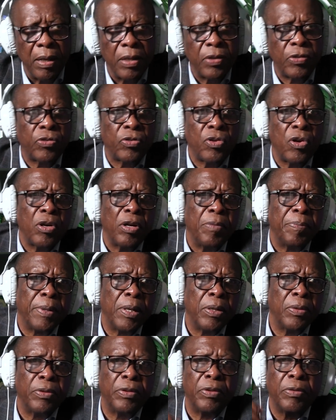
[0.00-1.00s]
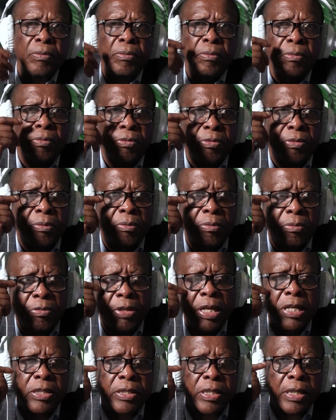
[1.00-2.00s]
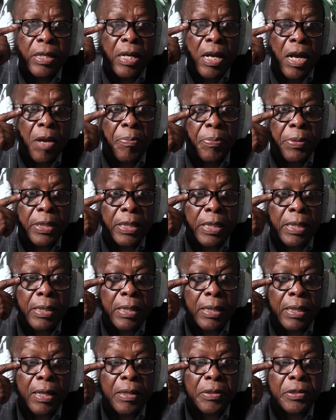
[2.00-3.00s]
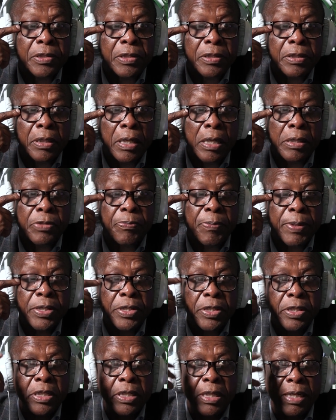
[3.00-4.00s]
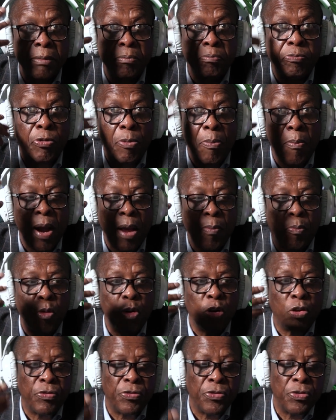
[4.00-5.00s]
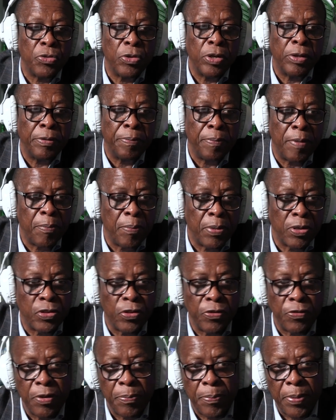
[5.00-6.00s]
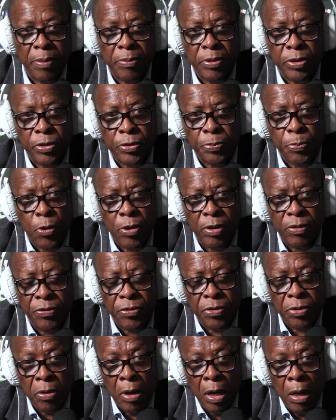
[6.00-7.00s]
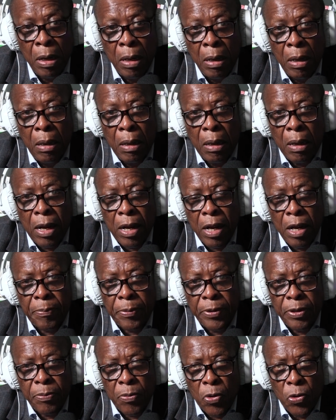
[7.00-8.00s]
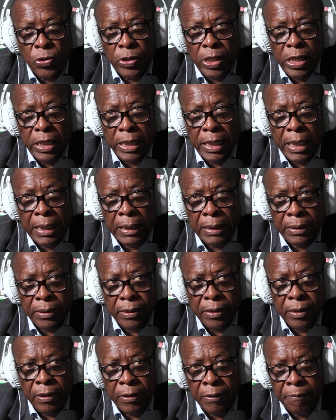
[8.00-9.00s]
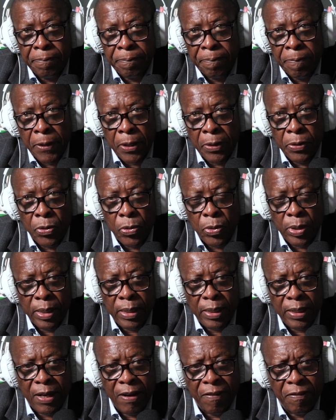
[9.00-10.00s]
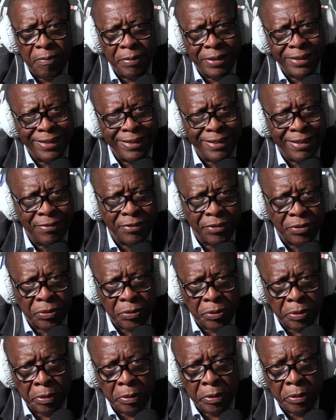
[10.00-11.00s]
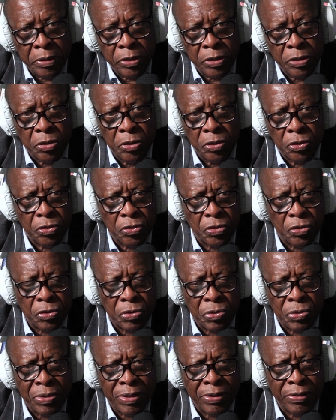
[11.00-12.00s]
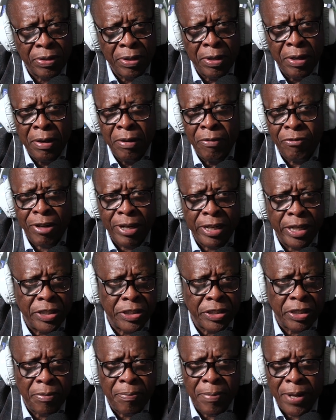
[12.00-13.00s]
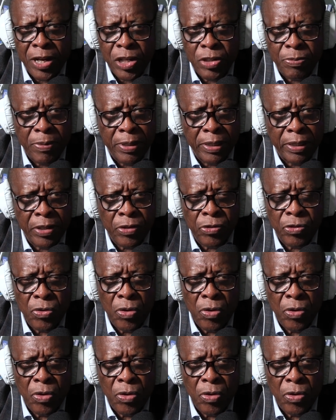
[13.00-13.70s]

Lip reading: let's talk about things that are happening in the country, especially from my point of view and members of the public's point of view, are happening mostly at local government level, and it's got to do with financial management and